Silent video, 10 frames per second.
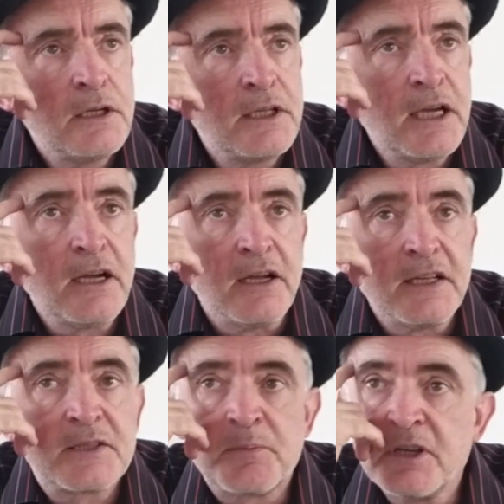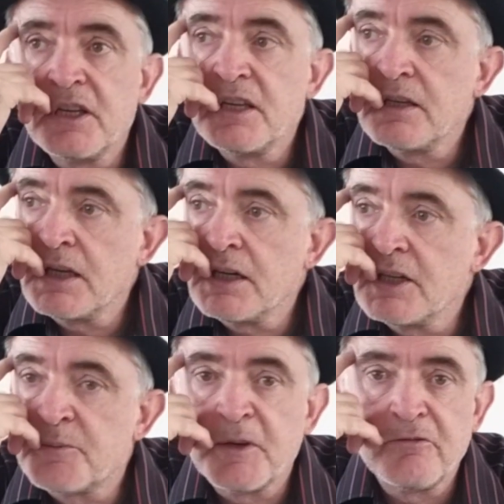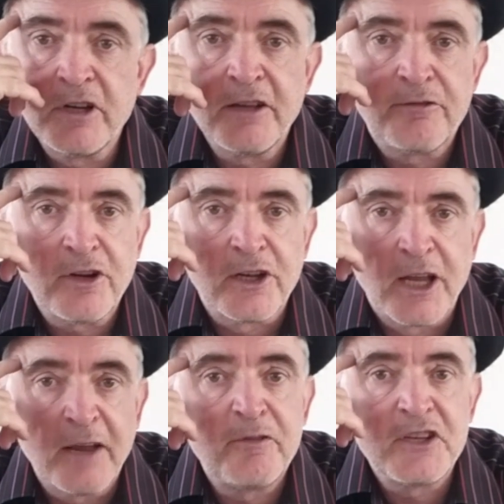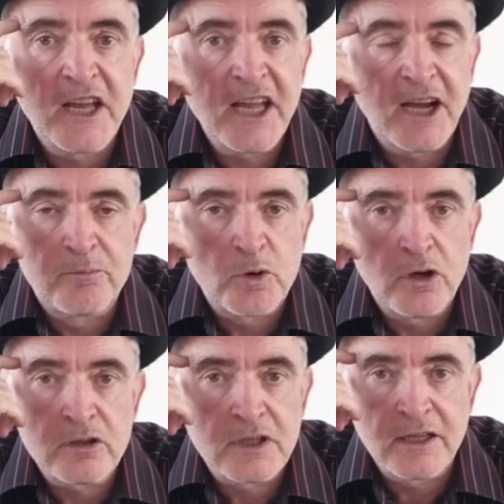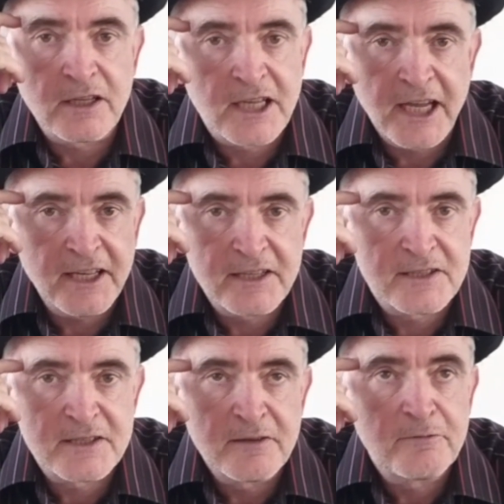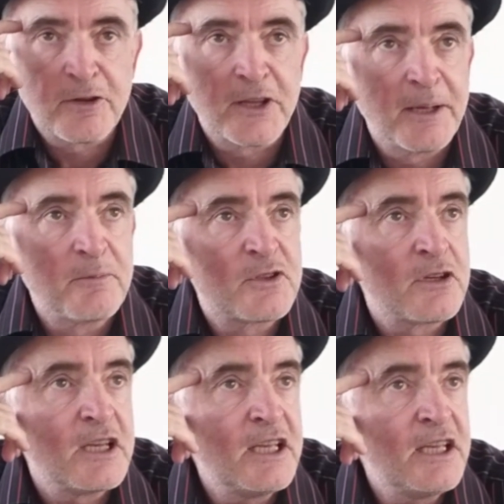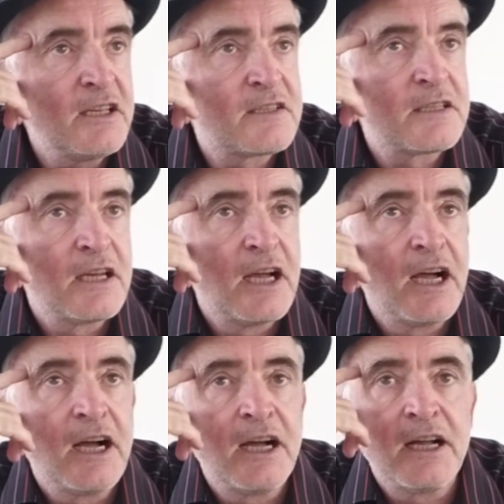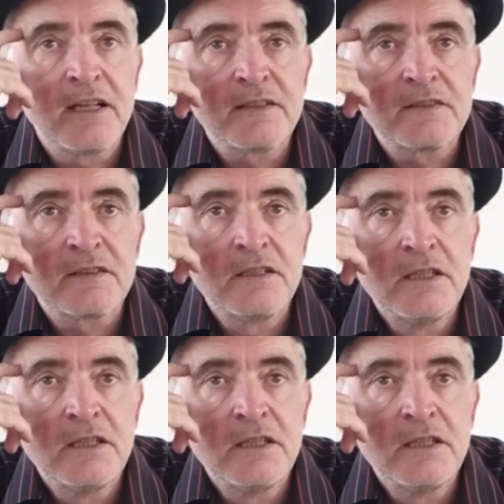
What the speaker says: yeah, it's been really fun. Every day I brought little cakes for them to eat, and